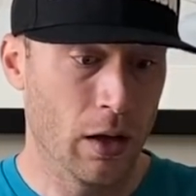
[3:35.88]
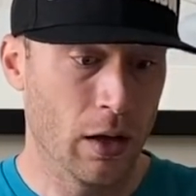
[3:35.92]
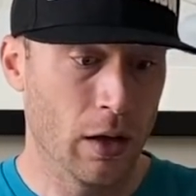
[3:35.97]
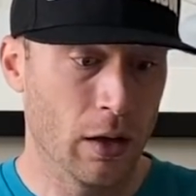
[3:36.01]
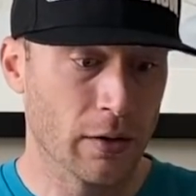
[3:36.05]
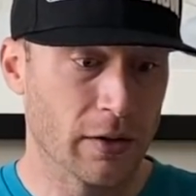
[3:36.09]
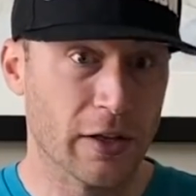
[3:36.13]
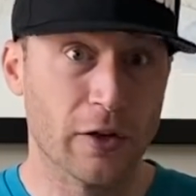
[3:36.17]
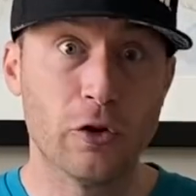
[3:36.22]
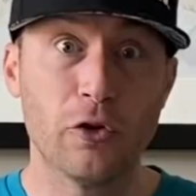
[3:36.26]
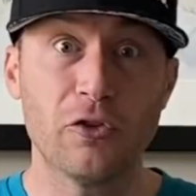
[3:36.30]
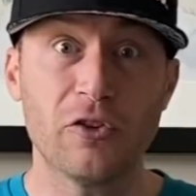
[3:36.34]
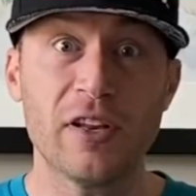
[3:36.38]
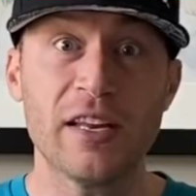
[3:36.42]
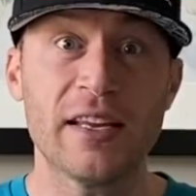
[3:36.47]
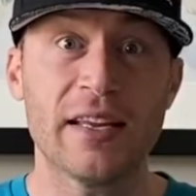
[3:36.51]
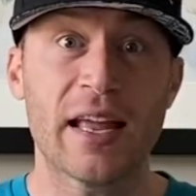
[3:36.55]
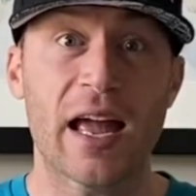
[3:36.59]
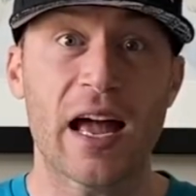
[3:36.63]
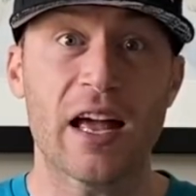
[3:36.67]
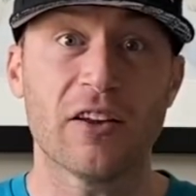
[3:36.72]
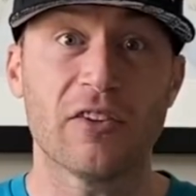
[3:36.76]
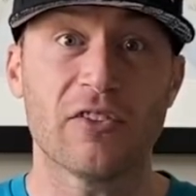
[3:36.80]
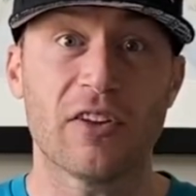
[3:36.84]
"Did you see
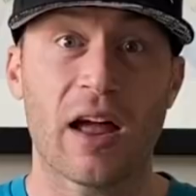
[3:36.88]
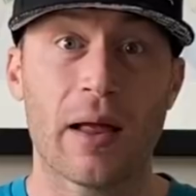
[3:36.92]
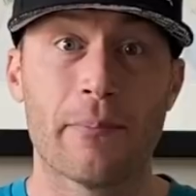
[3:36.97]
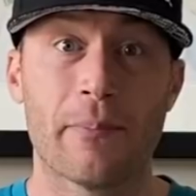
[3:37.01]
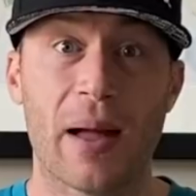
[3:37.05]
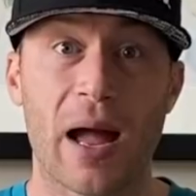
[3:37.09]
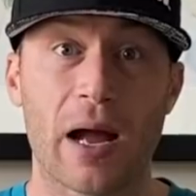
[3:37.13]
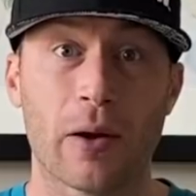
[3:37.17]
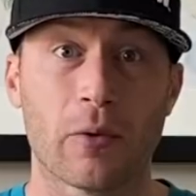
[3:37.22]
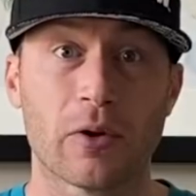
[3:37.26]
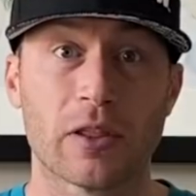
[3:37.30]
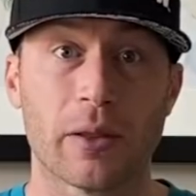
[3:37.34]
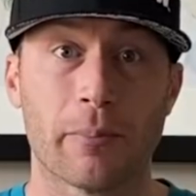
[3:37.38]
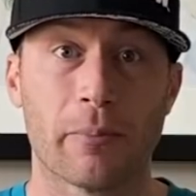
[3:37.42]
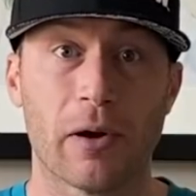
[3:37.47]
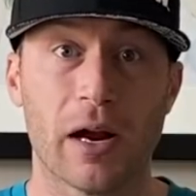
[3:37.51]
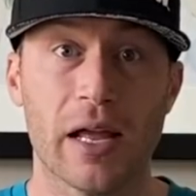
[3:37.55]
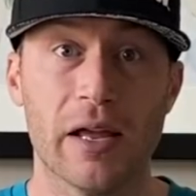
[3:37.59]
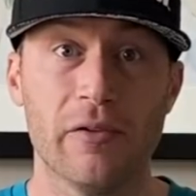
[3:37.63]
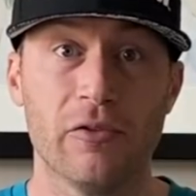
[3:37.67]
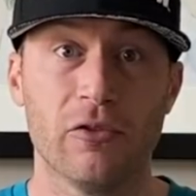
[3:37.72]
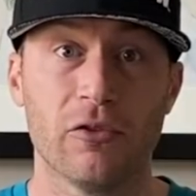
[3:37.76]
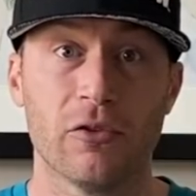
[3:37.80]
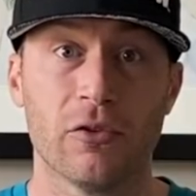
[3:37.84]
Kaz sign back with the
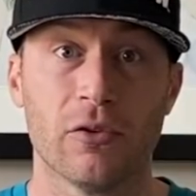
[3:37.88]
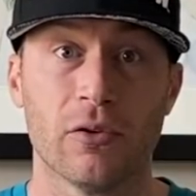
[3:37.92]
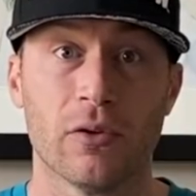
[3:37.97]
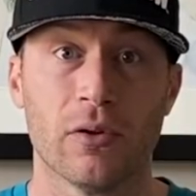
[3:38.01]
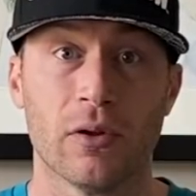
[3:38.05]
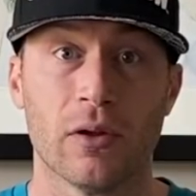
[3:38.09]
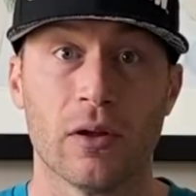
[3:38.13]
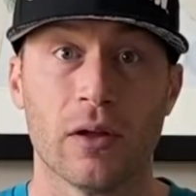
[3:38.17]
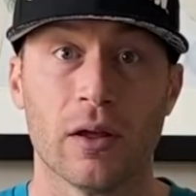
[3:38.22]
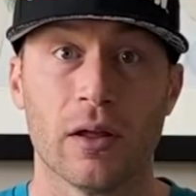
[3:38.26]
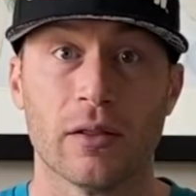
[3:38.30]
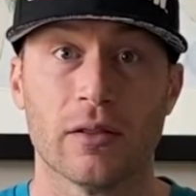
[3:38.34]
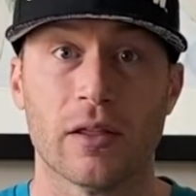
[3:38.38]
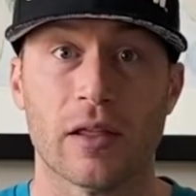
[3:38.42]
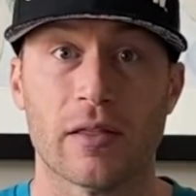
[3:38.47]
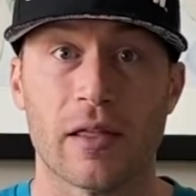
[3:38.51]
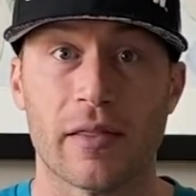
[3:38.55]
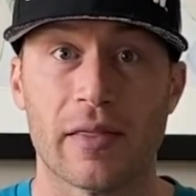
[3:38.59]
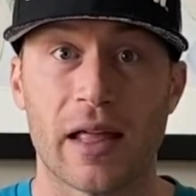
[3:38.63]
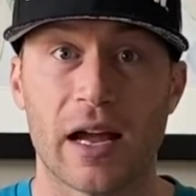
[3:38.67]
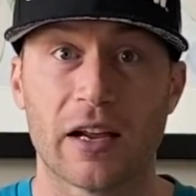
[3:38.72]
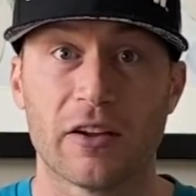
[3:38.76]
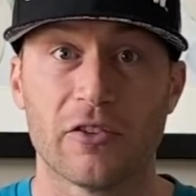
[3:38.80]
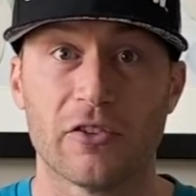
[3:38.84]
Braves?" Then
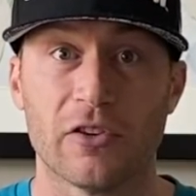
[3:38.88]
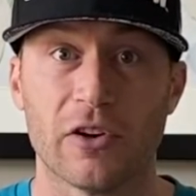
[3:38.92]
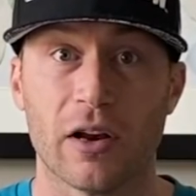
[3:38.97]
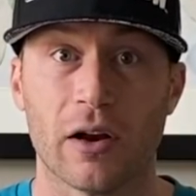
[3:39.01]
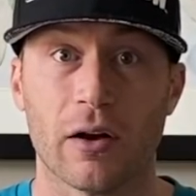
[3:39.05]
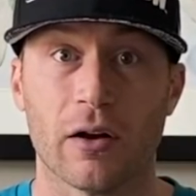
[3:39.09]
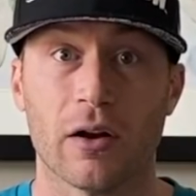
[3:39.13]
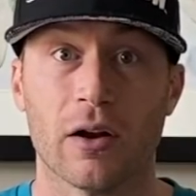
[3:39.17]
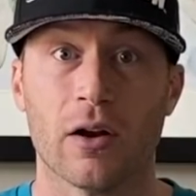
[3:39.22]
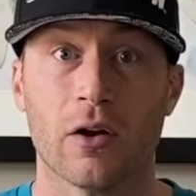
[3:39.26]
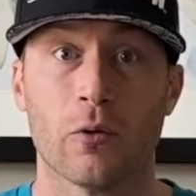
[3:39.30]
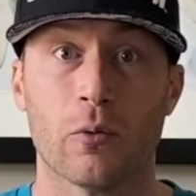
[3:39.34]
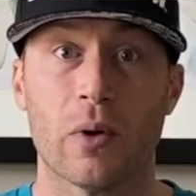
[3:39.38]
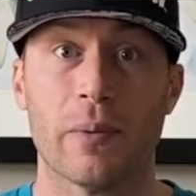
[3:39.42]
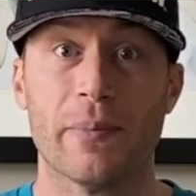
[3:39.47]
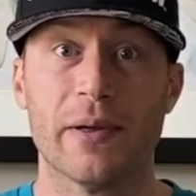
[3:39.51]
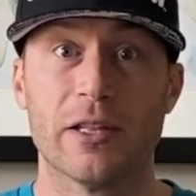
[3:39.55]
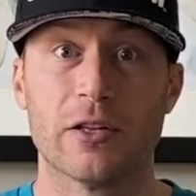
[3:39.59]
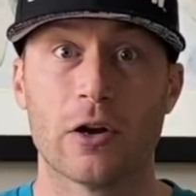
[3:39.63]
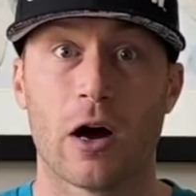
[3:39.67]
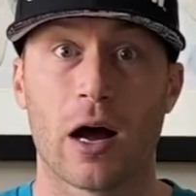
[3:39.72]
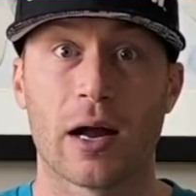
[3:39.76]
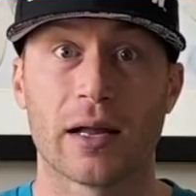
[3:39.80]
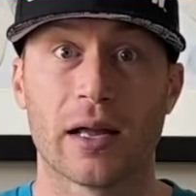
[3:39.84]
the next year, we'd be
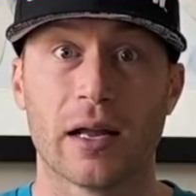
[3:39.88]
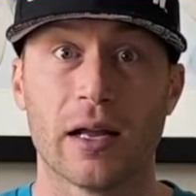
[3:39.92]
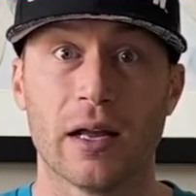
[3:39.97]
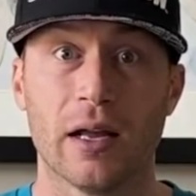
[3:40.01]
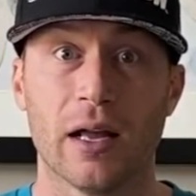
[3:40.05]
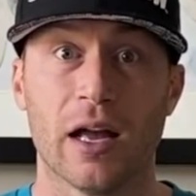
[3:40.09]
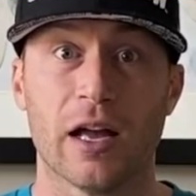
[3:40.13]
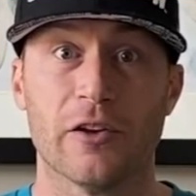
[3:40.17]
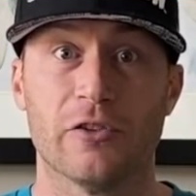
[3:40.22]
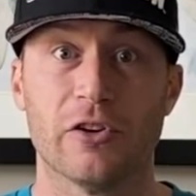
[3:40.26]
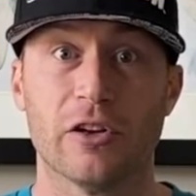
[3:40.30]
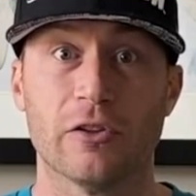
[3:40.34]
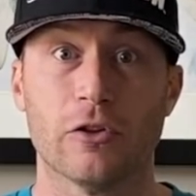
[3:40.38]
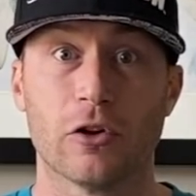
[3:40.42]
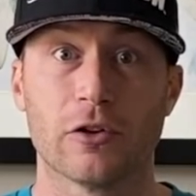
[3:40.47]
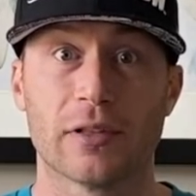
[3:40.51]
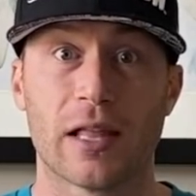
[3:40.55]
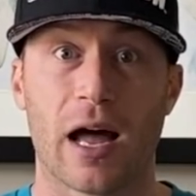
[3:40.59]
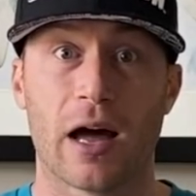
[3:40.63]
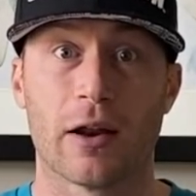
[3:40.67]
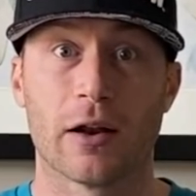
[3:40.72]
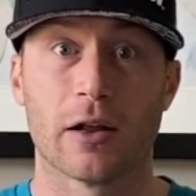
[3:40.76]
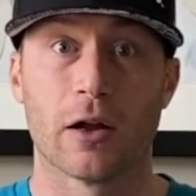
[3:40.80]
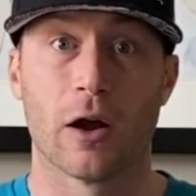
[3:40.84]
talking, and she'd look
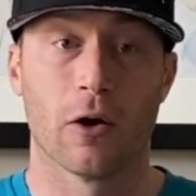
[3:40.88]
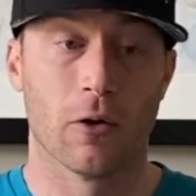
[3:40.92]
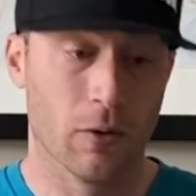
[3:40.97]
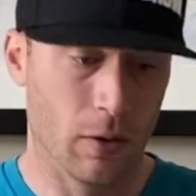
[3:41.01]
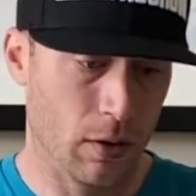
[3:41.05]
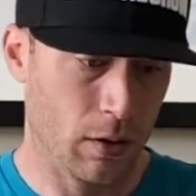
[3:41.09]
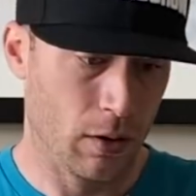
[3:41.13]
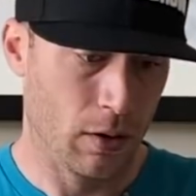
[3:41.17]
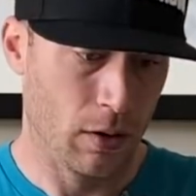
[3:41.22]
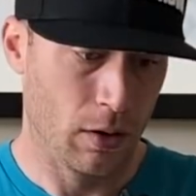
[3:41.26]
down and go,